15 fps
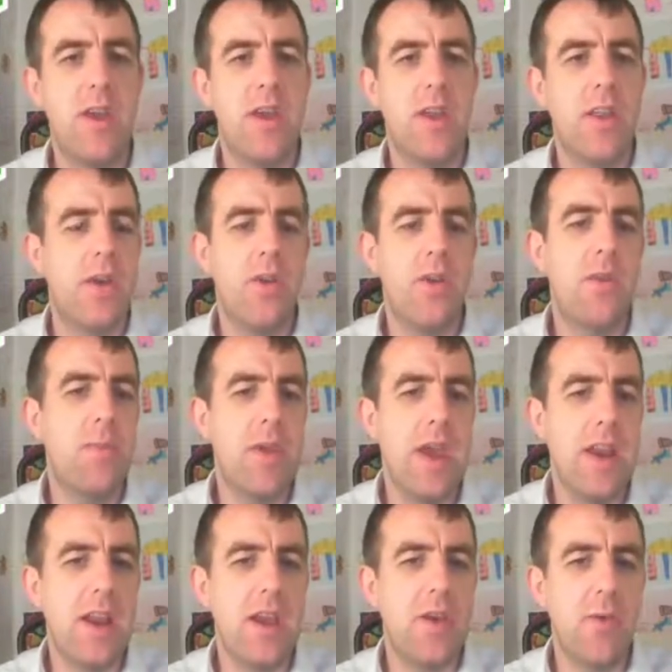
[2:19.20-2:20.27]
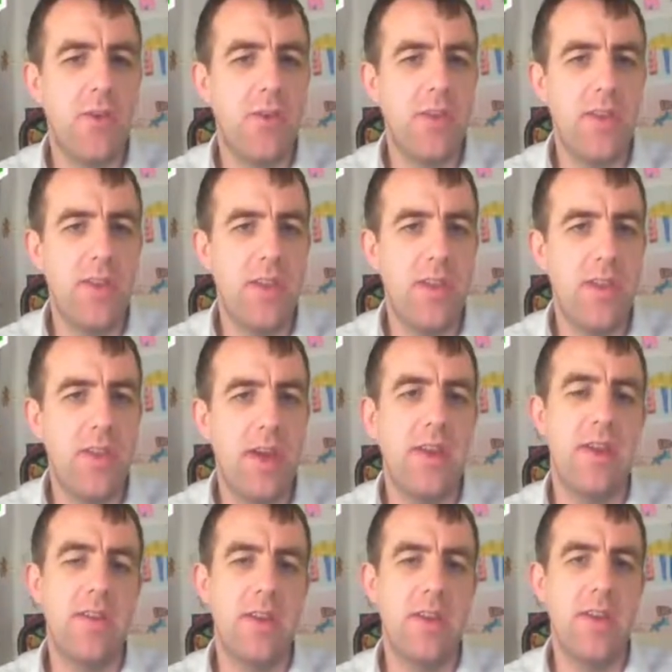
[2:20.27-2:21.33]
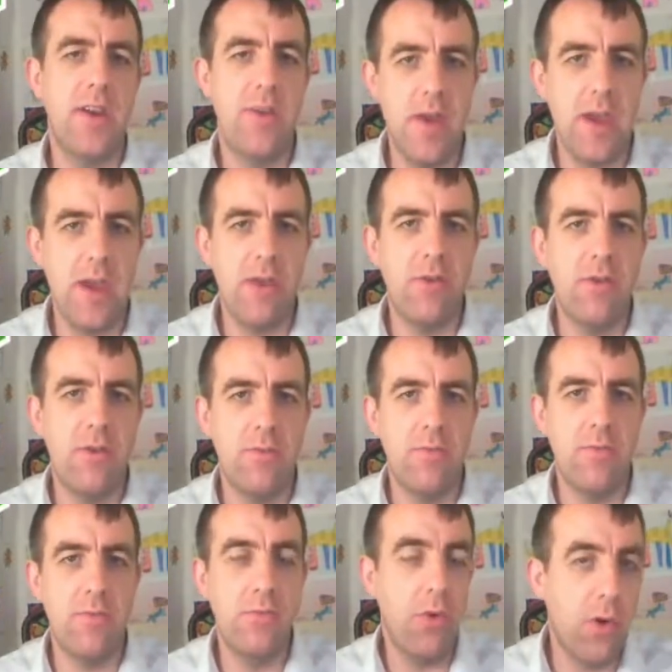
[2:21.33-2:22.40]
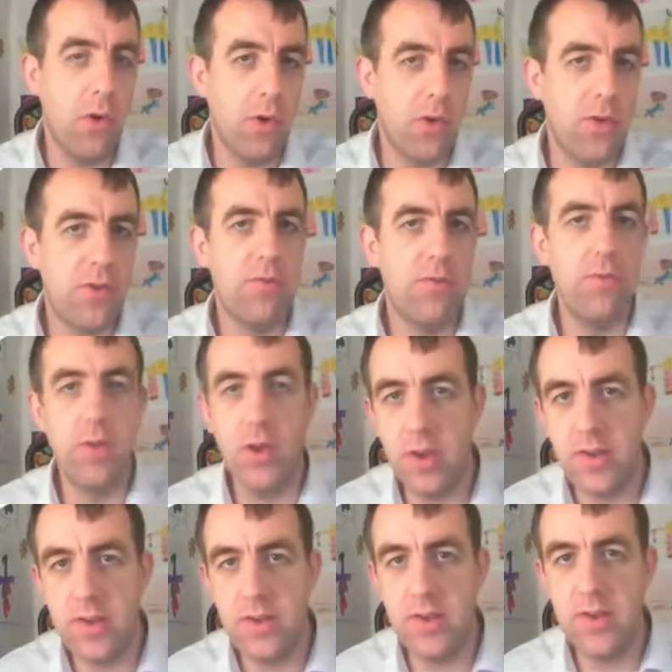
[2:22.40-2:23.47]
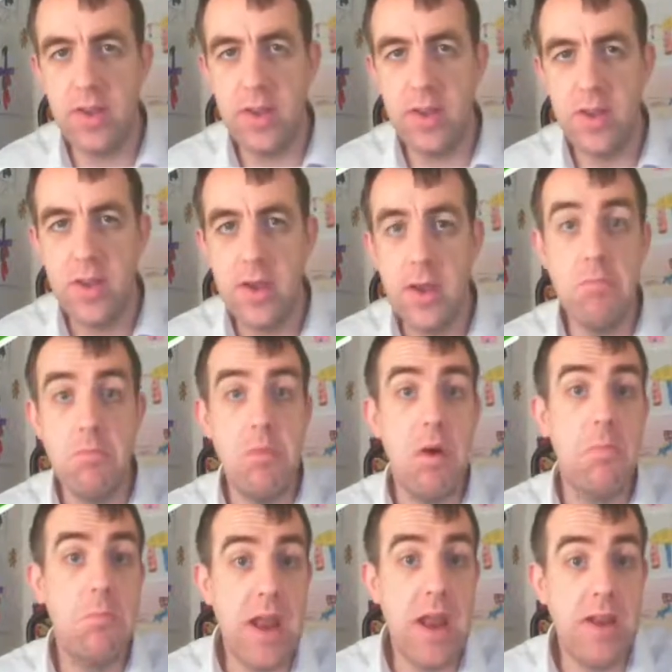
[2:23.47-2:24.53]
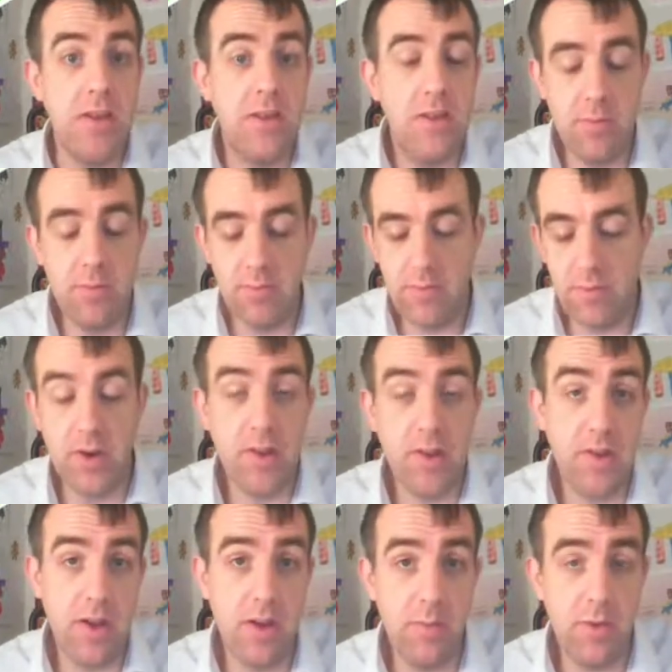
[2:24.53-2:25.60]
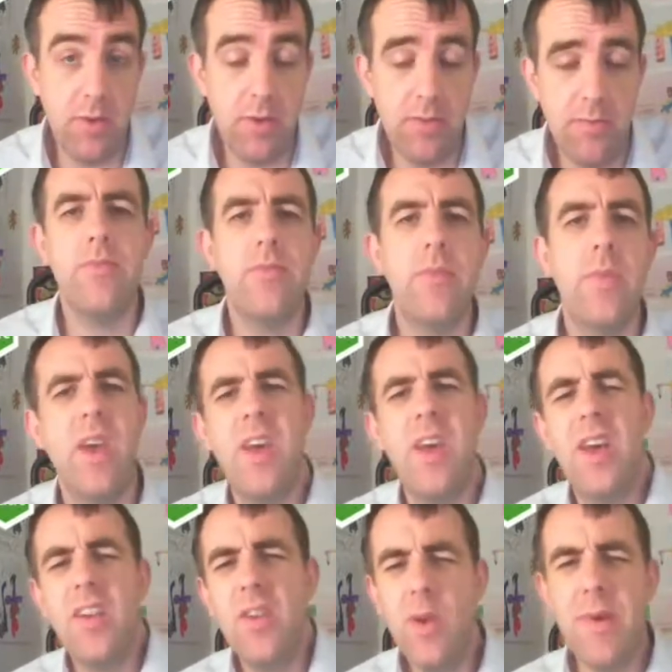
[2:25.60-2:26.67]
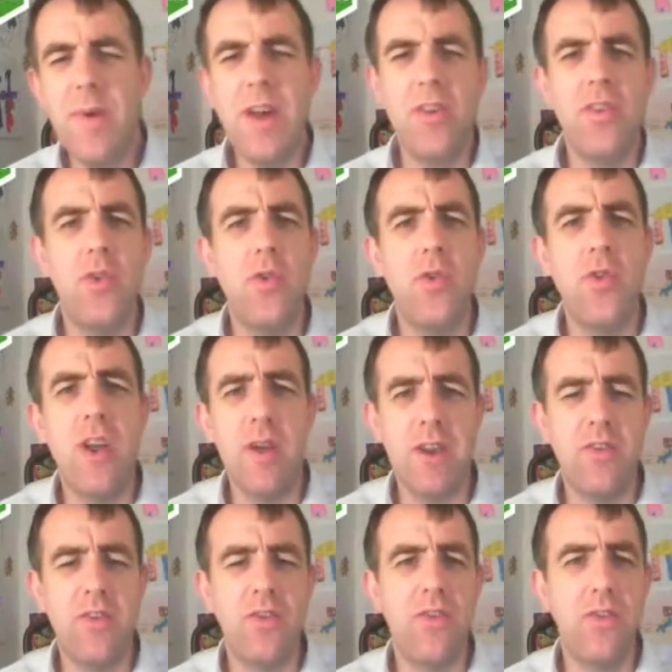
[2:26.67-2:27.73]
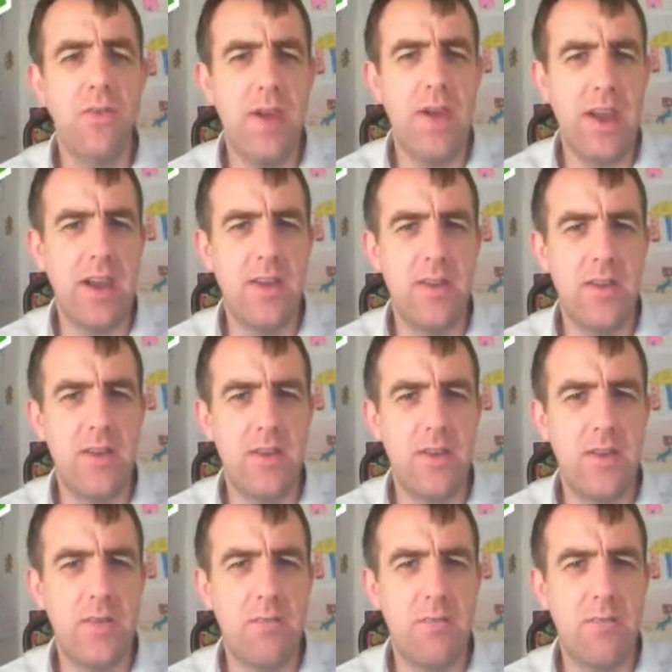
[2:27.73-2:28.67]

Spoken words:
they could be any quantity that has a direction, force, velocity, momentum, for example. So what about two-dimensional vectors?